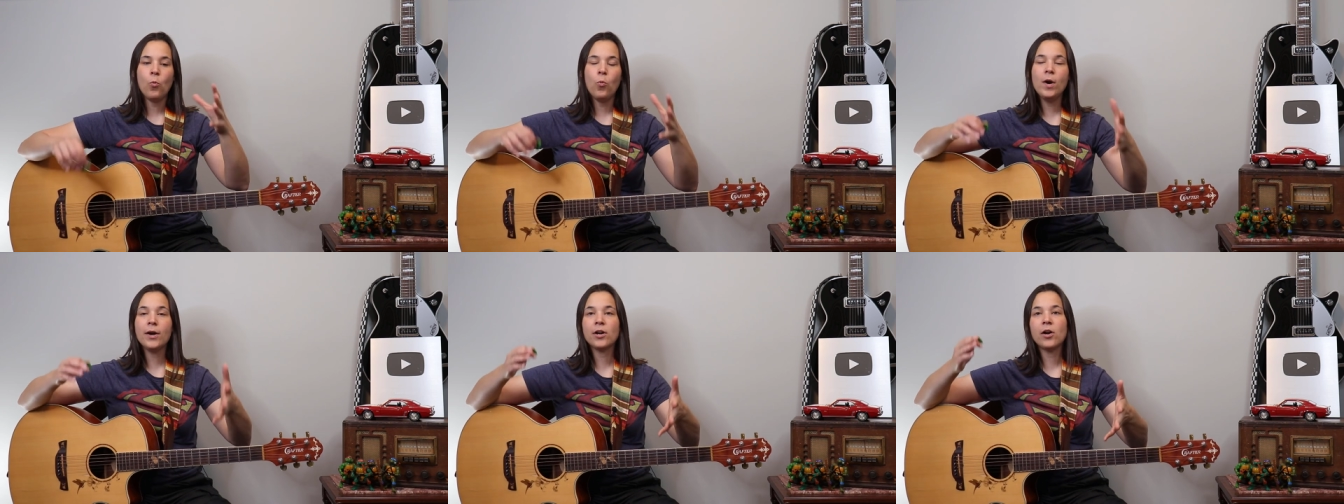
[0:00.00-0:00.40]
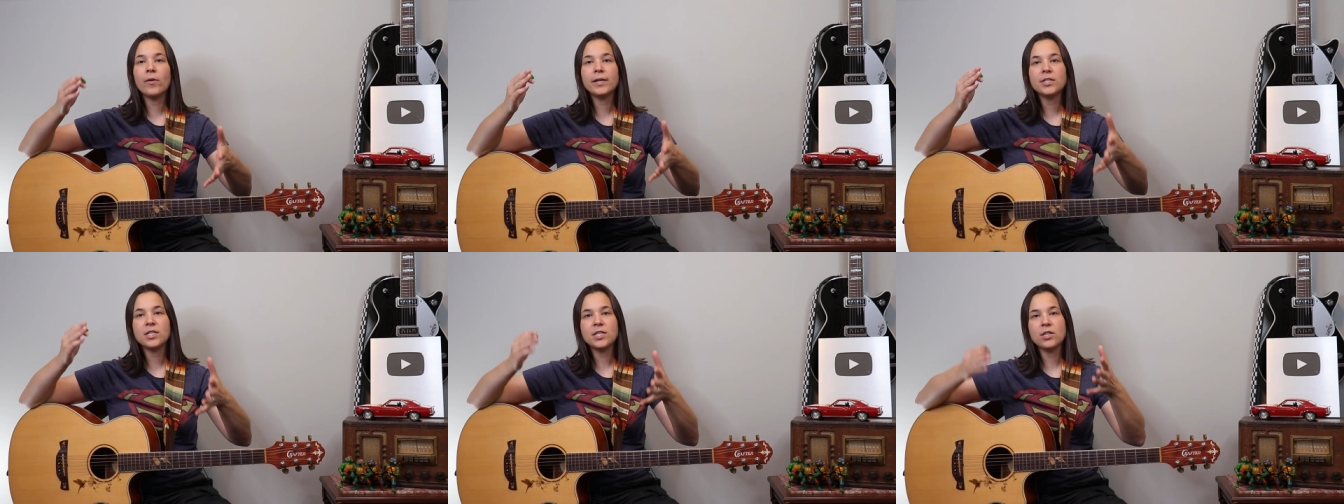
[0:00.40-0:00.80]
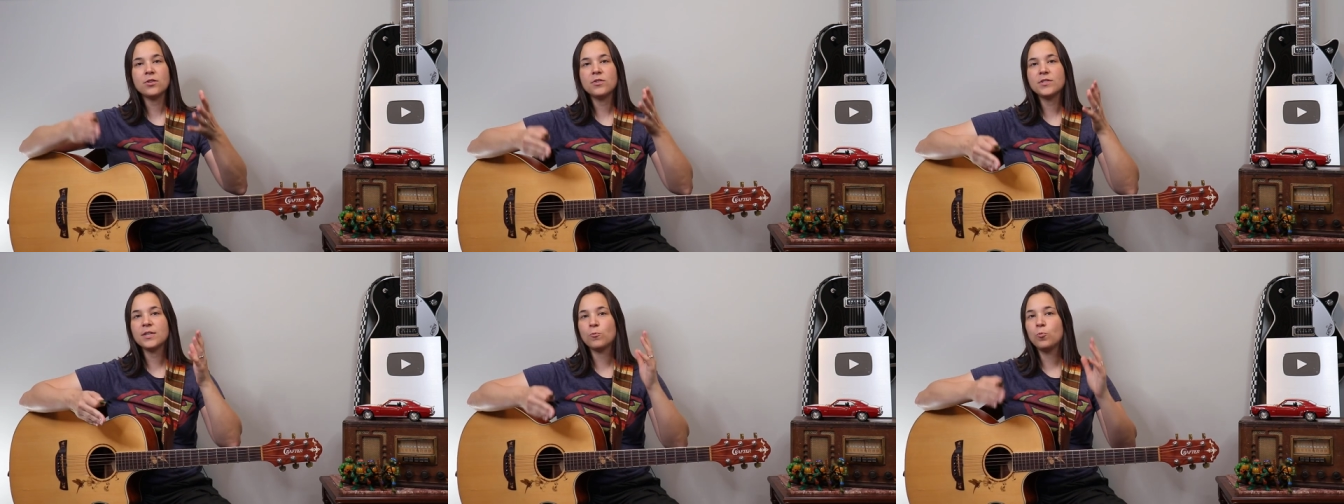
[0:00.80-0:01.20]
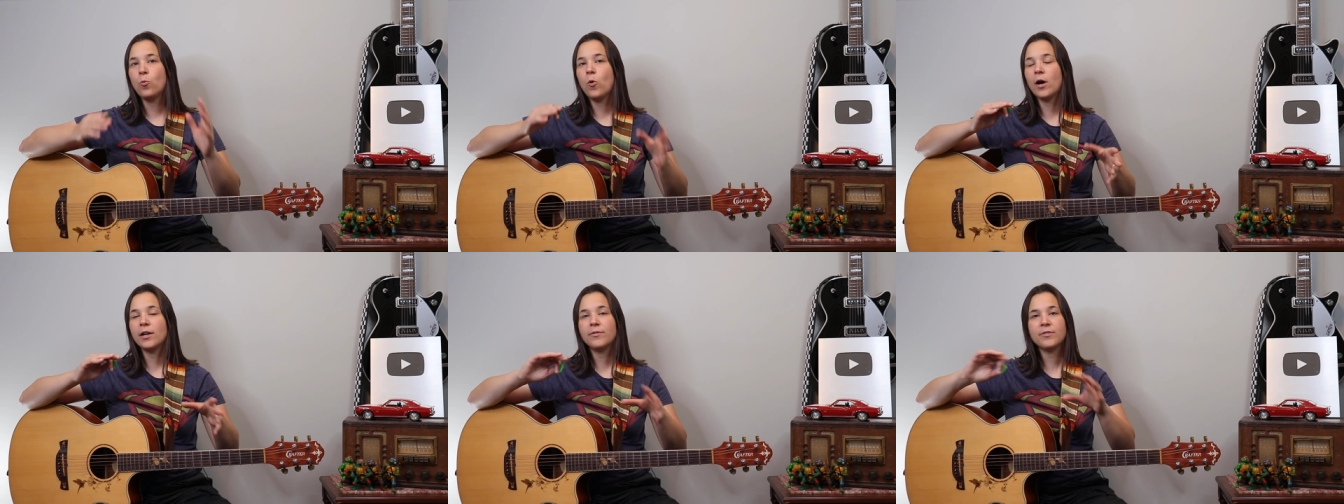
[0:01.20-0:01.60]
we're going to use
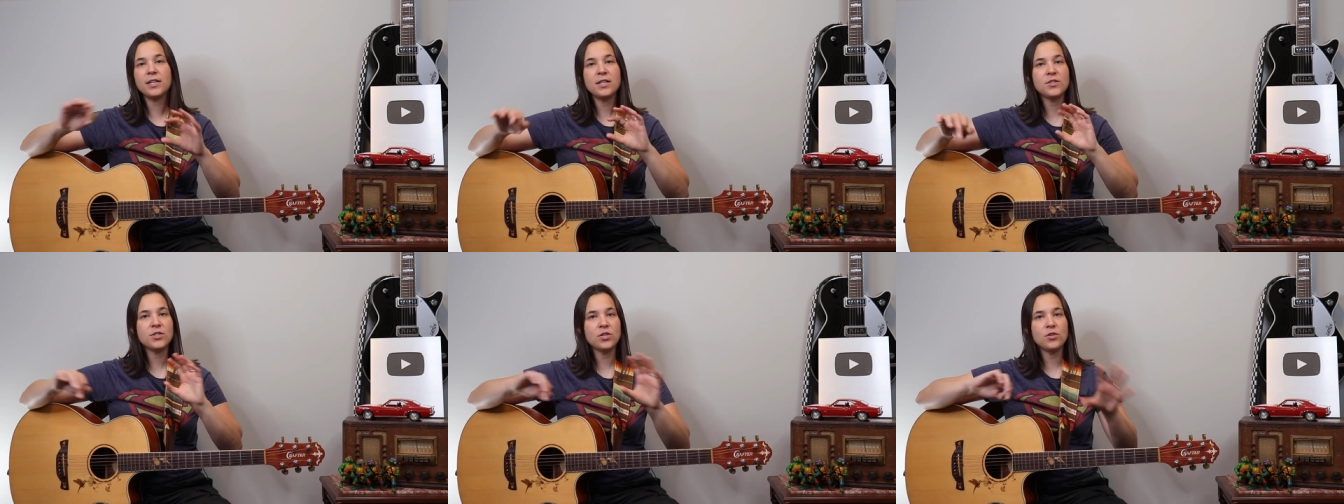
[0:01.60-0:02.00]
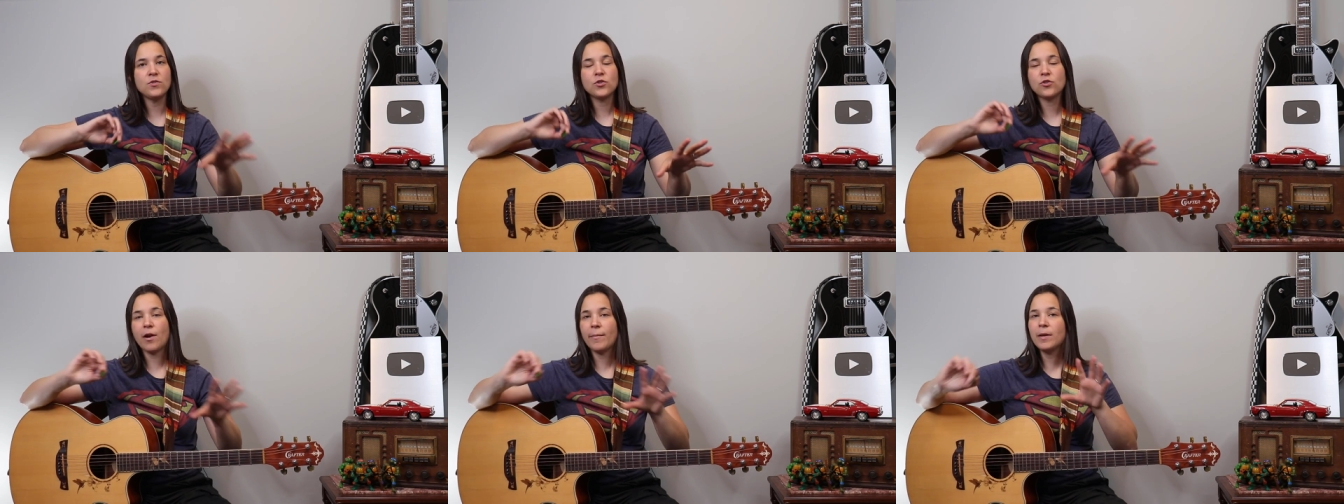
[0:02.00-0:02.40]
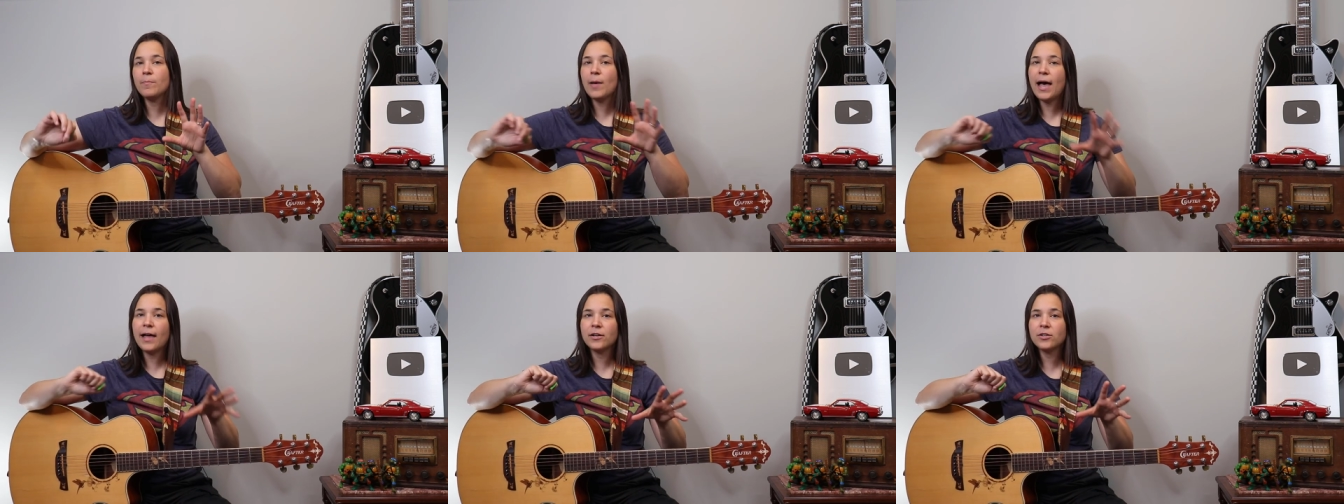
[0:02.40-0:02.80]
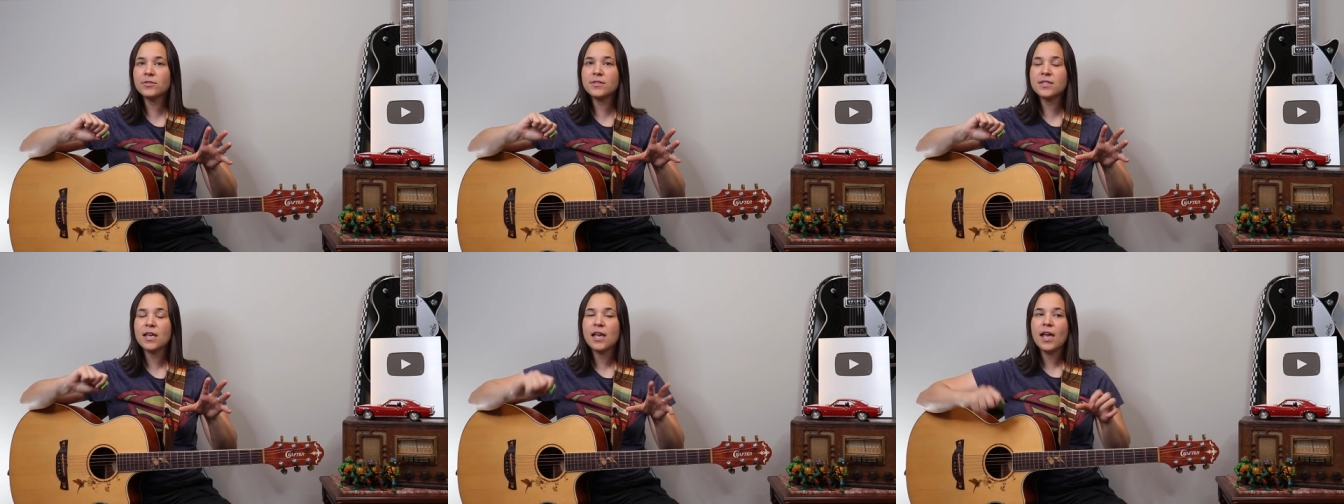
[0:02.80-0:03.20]
one of these two strumming
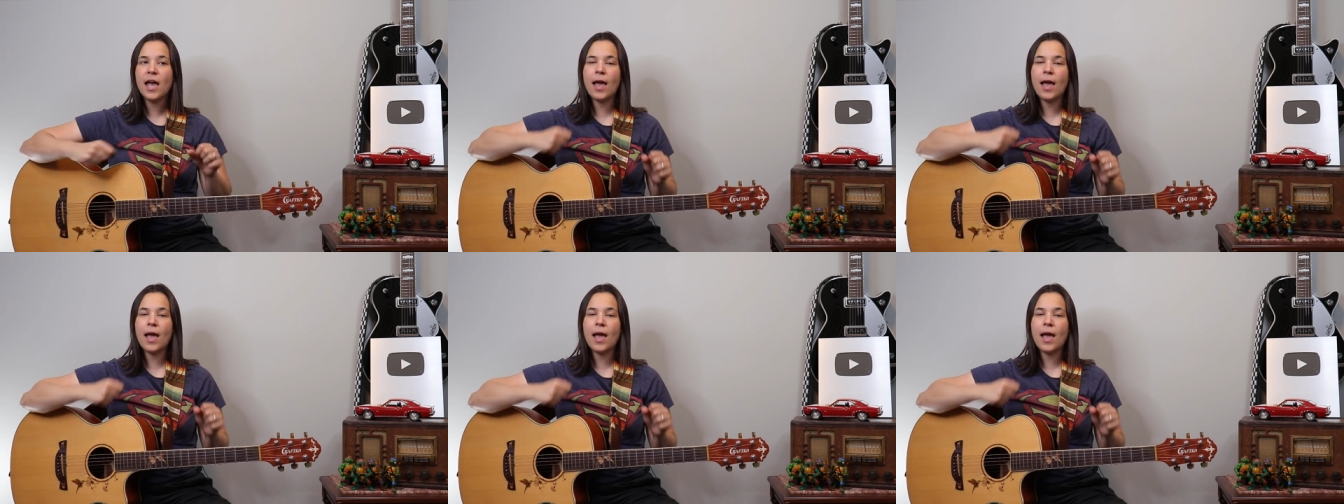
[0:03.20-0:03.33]
patterns